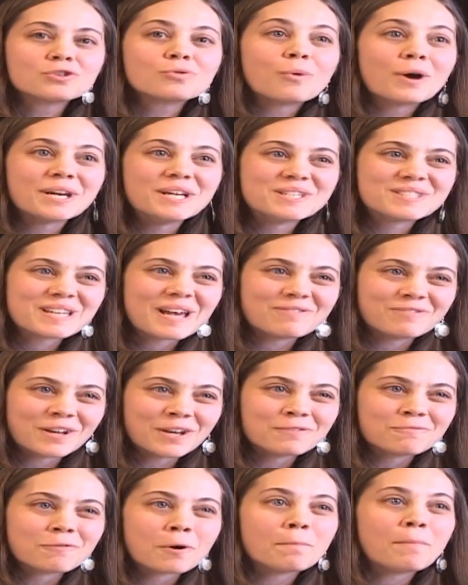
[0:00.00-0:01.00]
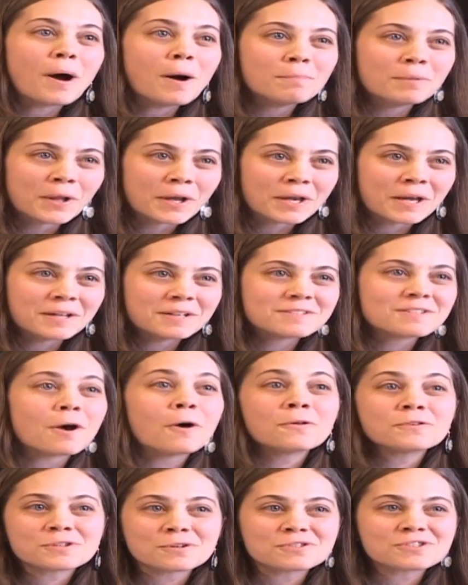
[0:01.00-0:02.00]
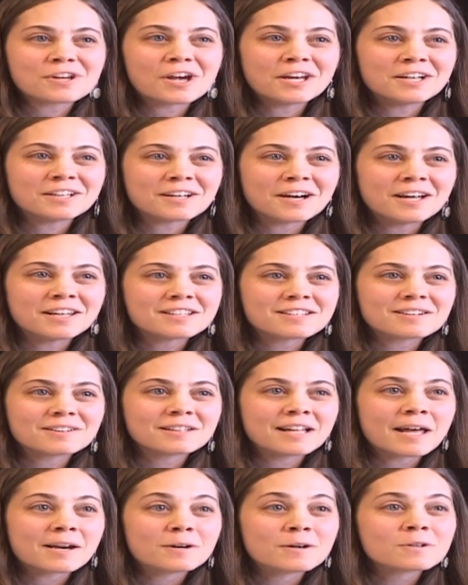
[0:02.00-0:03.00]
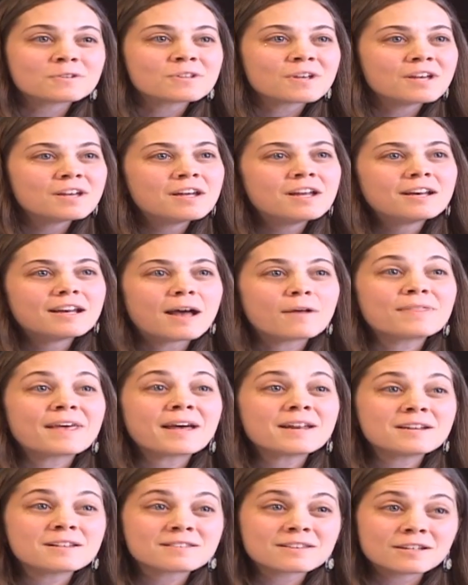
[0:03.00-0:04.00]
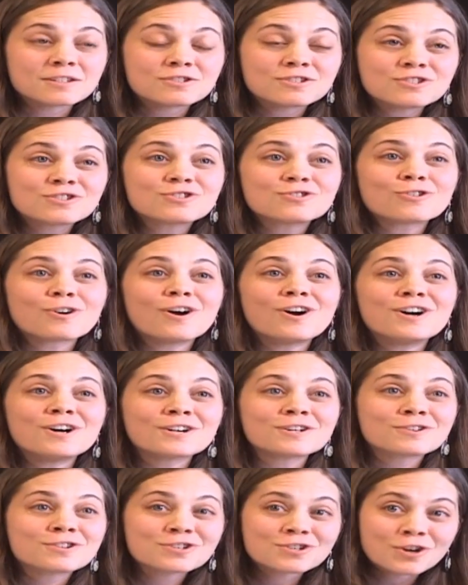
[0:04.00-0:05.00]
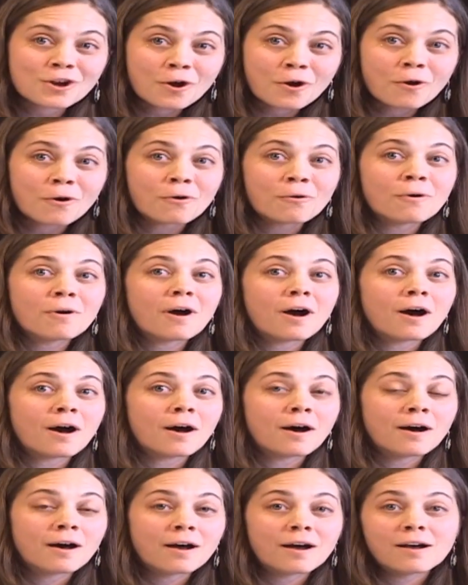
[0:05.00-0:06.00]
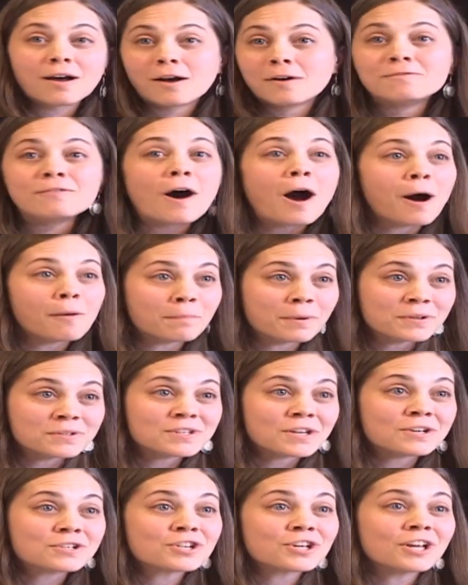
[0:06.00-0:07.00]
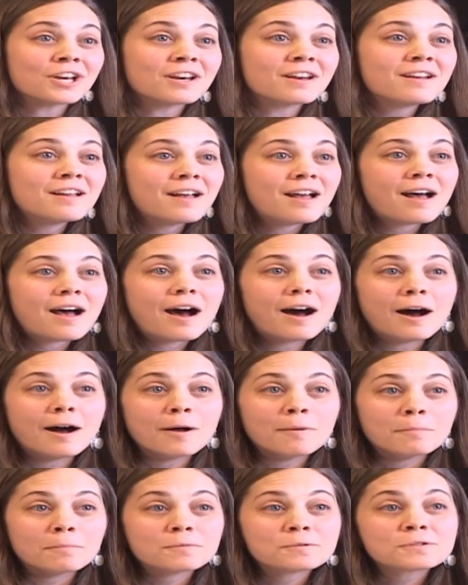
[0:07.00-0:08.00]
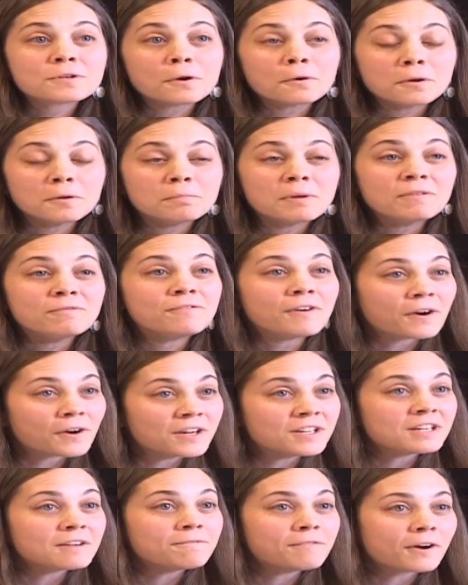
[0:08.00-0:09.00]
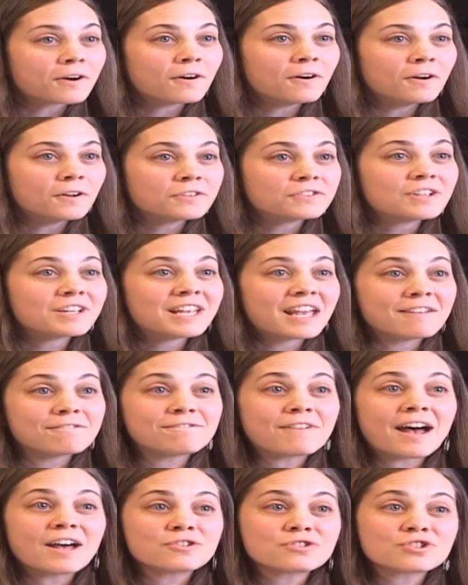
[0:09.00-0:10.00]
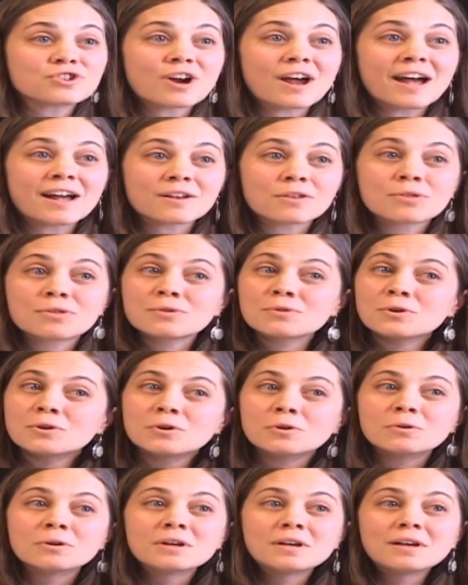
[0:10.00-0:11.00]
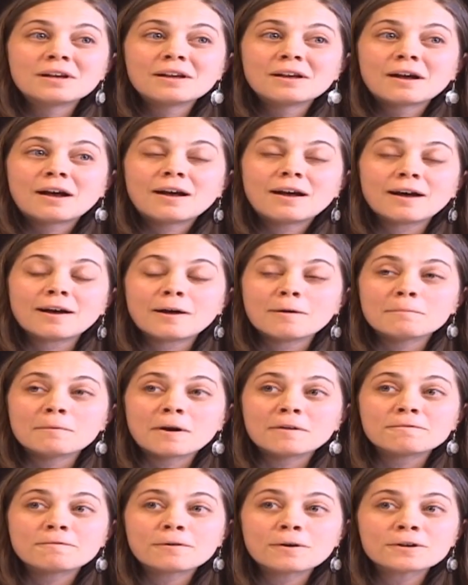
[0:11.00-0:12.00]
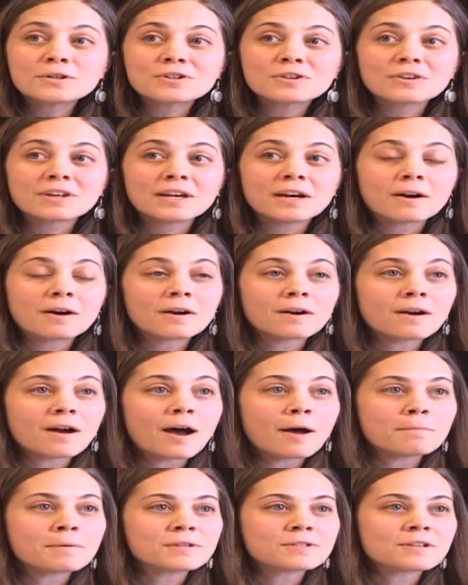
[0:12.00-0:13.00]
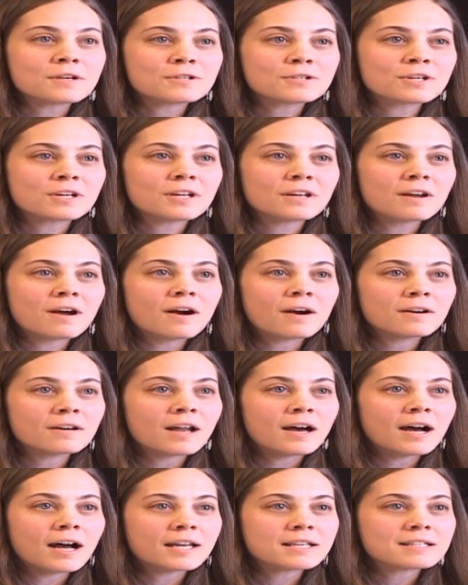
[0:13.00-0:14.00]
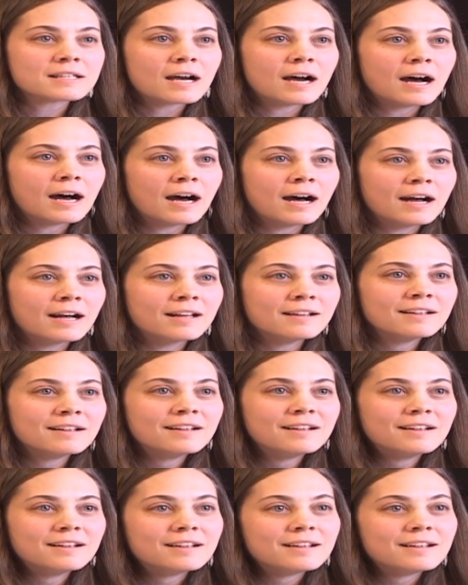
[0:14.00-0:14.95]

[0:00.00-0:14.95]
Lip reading: 27 Republicans also signed on to letters. Now that is a strong show of opposition. So it'd be very difficult to get fast track through. Unfortunately, our opposition are not